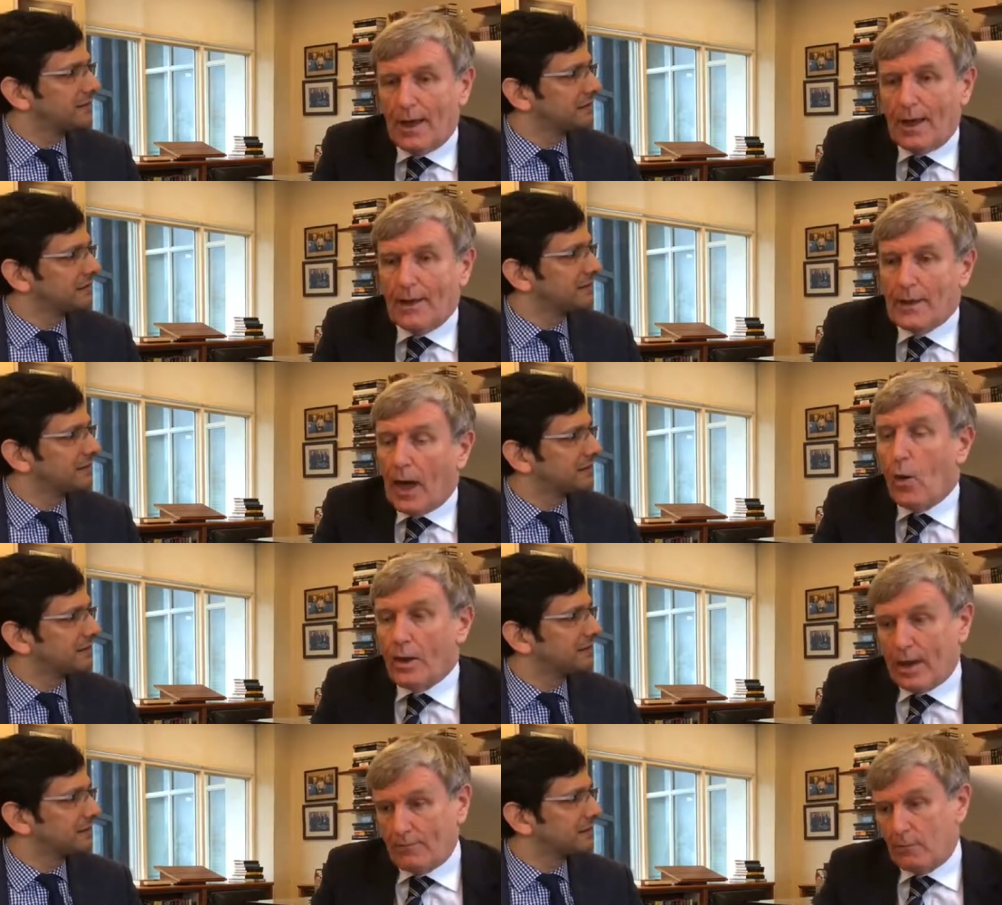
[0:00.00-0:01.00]
Speaker 1: and now
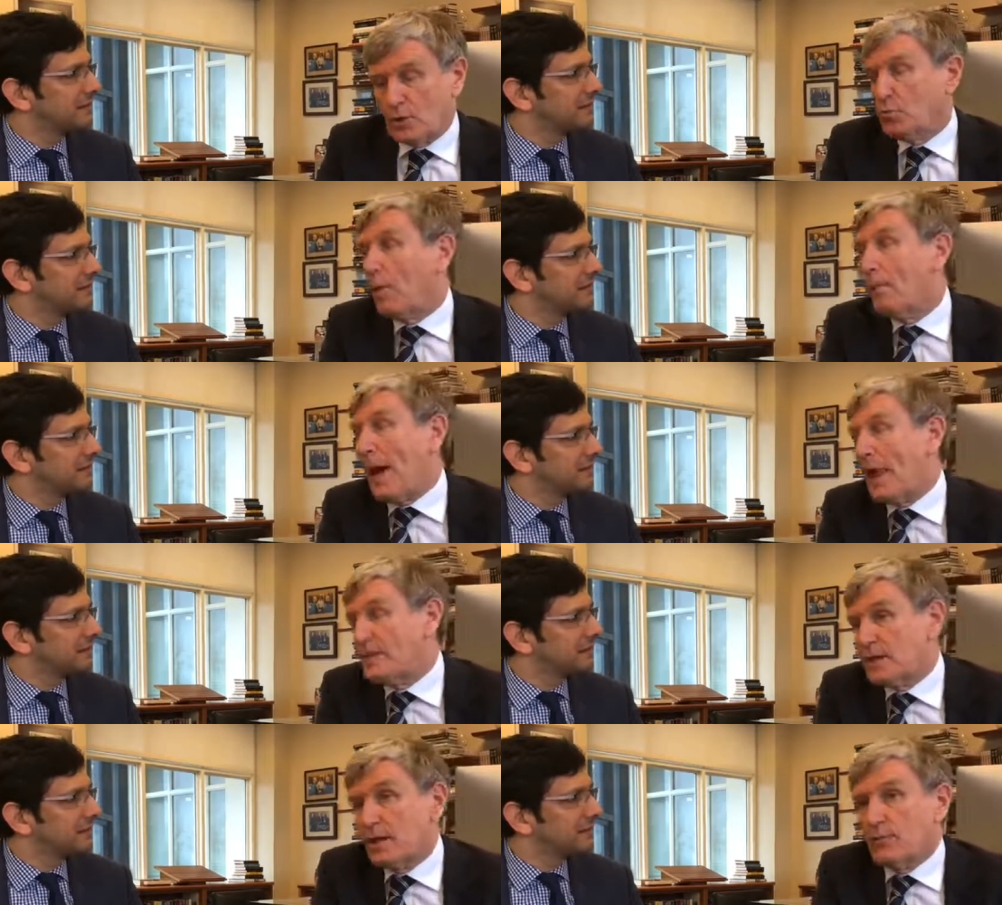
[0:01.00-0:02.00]
we have a much more
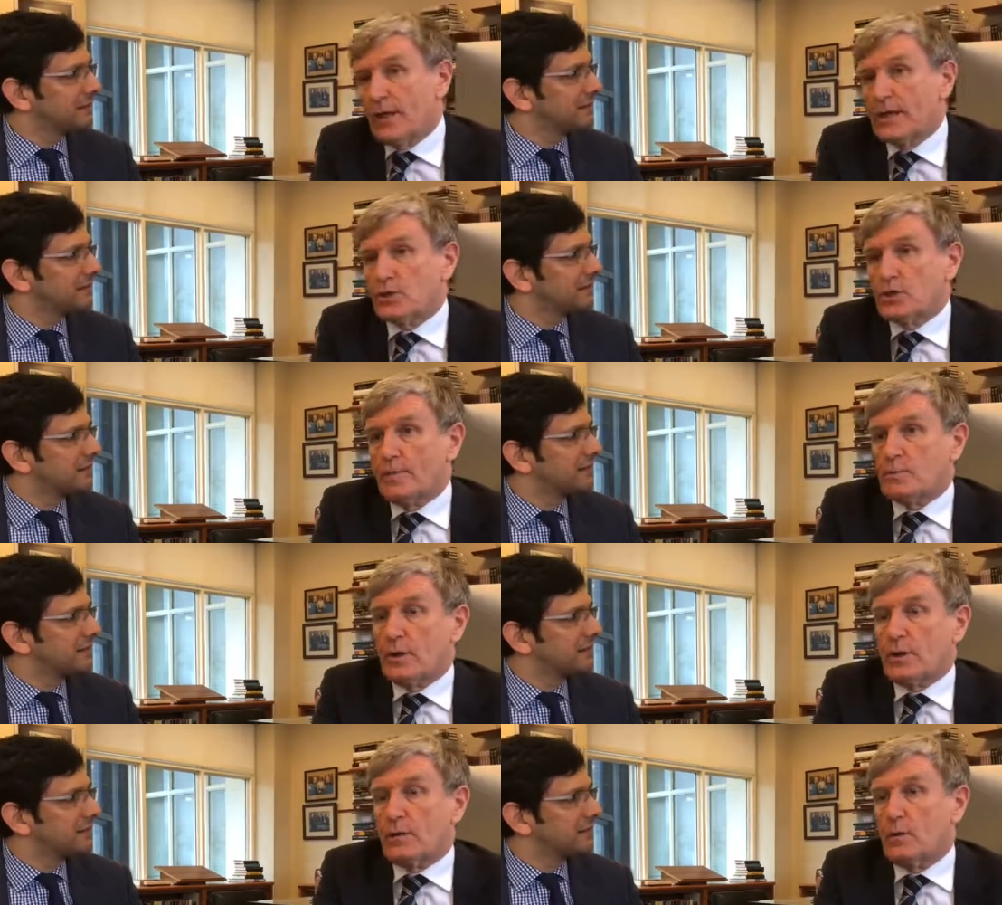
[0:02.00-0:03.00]
balanced set of relationships
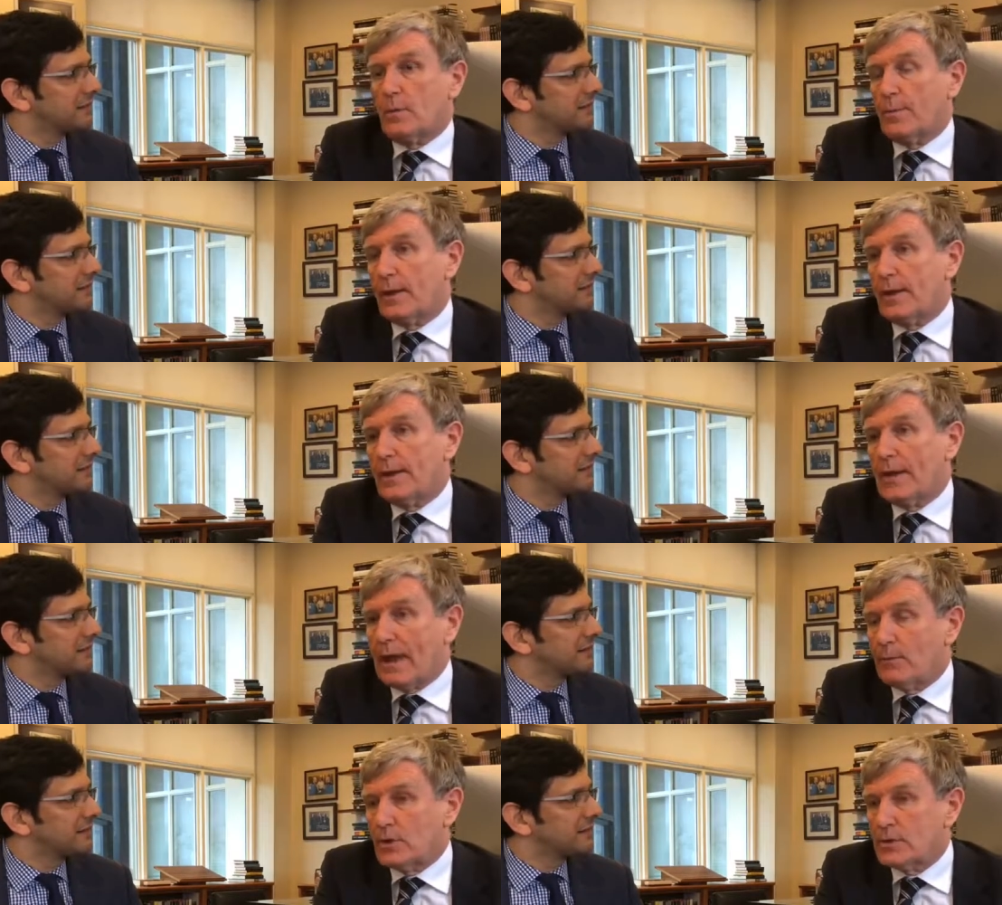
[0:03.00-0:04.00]
with our European
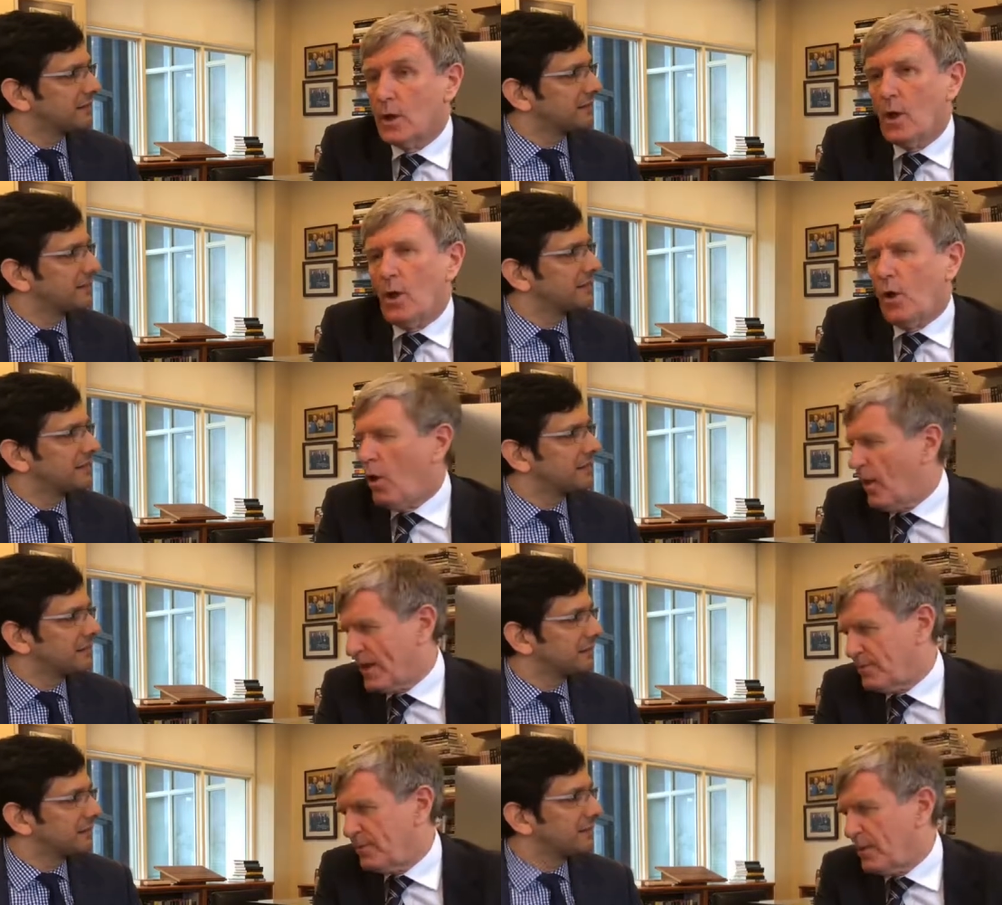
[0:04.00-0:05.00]
neighbours. All of
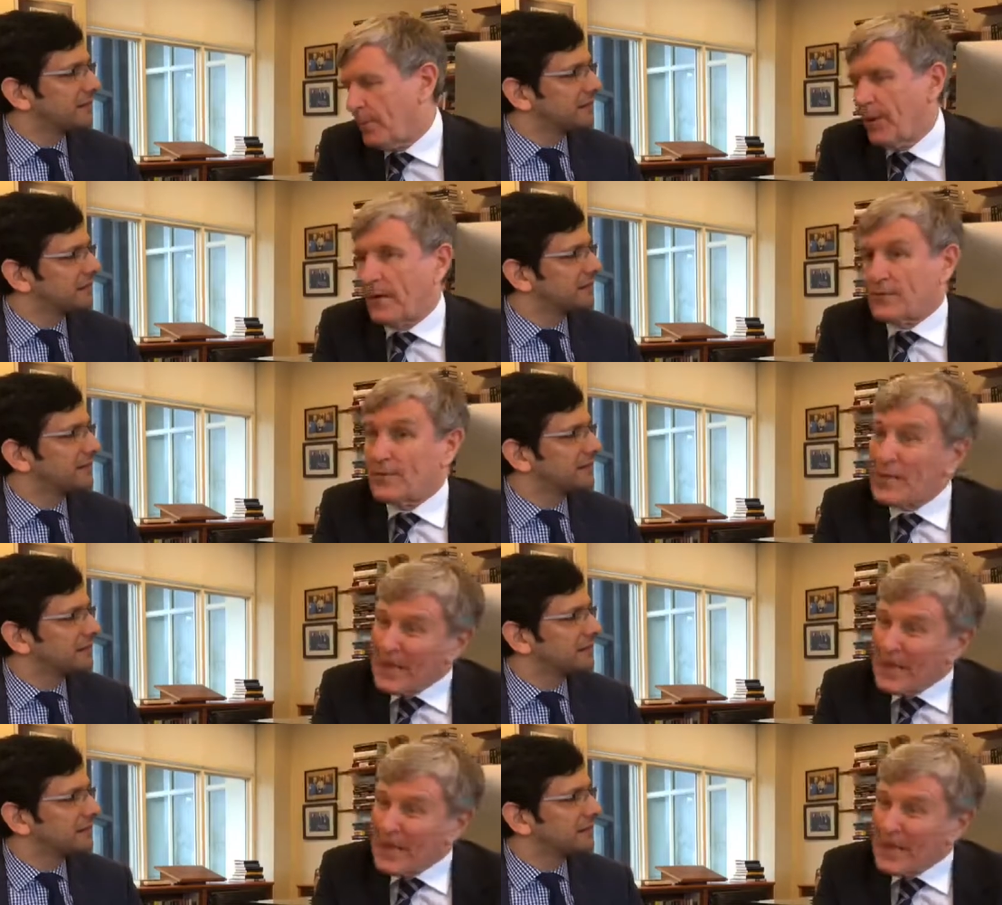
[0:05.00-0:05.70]
that's been very positive, and